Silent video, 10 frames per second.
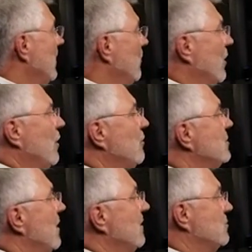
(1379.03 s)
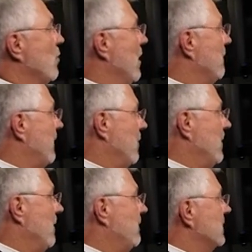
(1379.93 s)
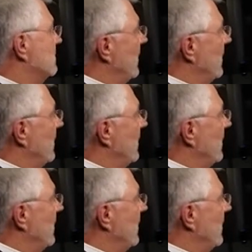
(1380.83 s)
We're going to lose all this welfare benefits.